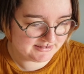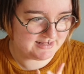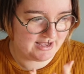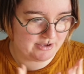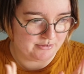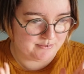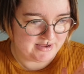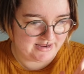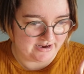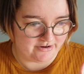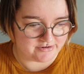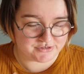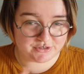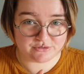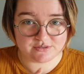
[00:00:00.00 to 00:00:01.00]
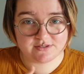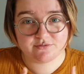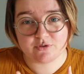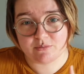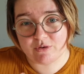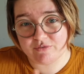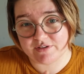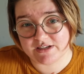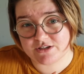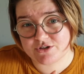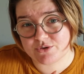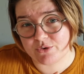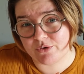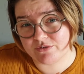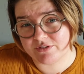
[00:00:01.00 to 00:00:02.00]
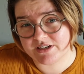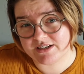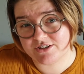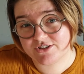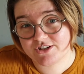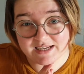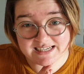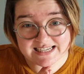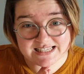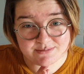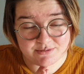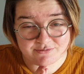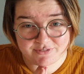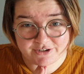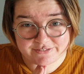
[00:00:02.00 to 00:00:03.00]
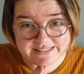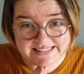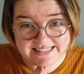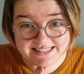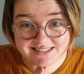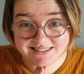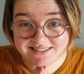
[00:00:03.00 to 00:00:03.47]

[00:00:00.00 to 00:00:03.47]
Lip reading: Our main character goes from orphanage to orphanage, and he's been very